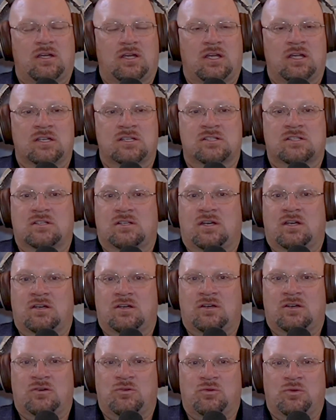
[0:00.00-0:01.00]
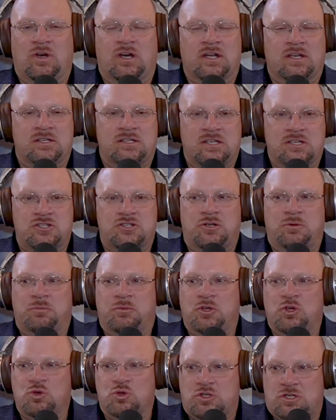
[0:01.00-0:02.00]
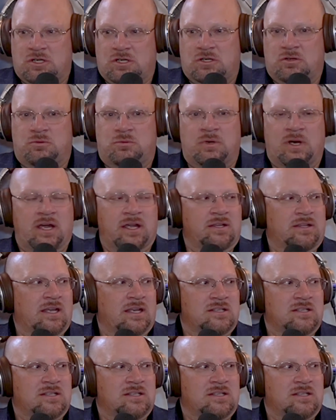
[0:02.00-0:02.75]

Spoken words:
is a distribution, right?